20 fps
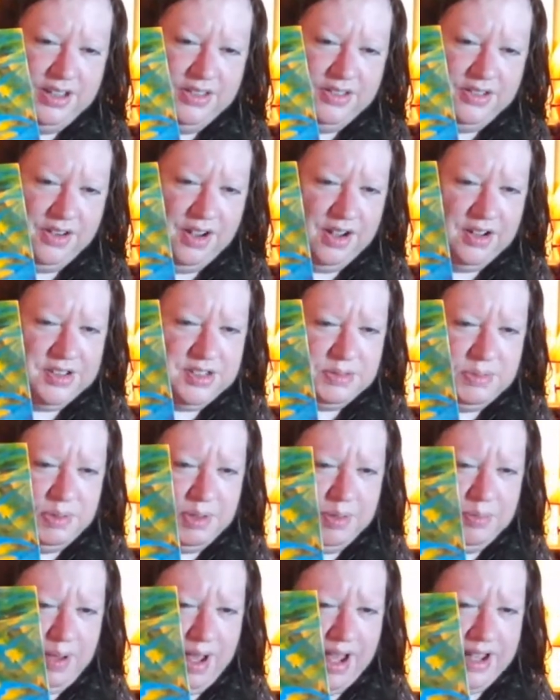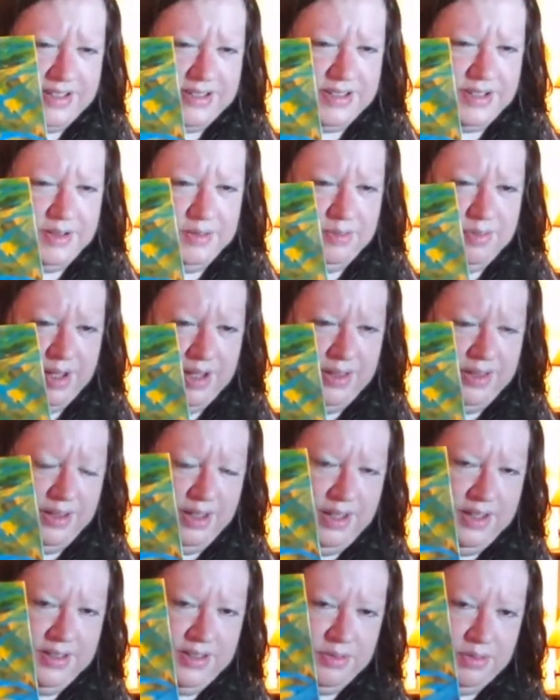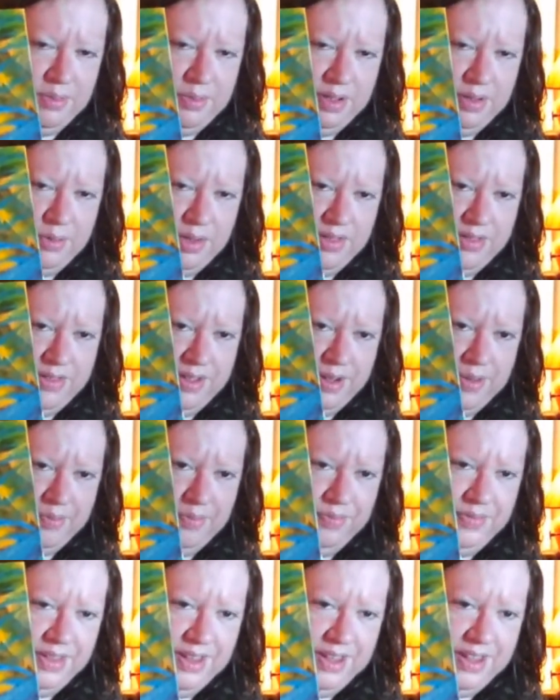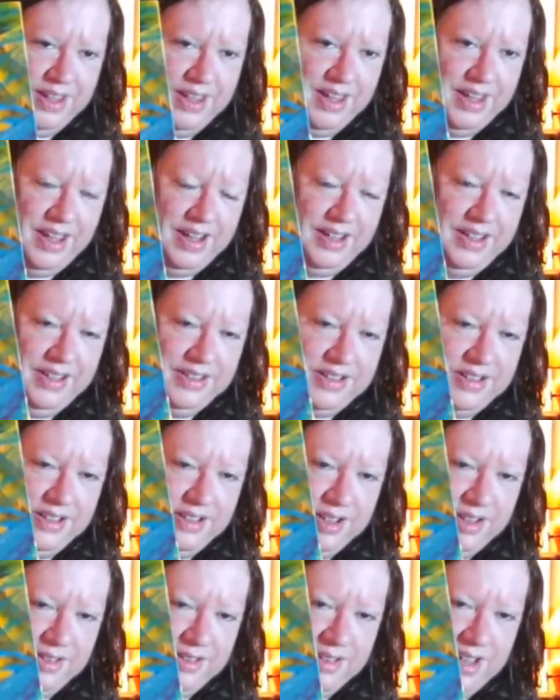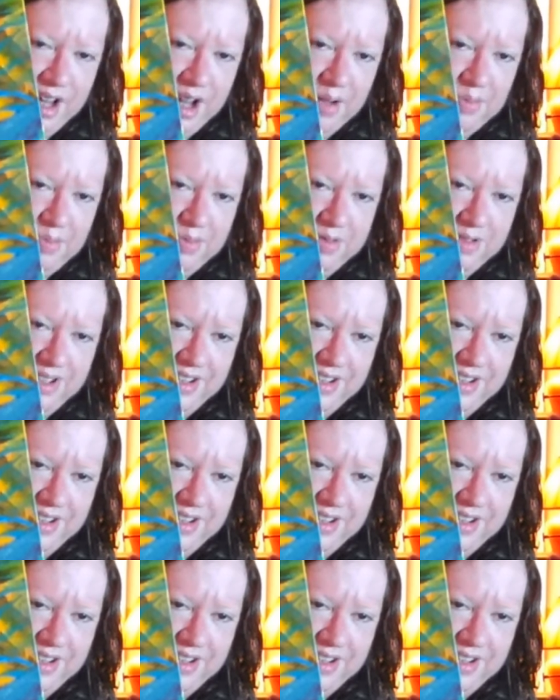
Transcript: They're all swimming past him, and he's swimming with them, and he's close up.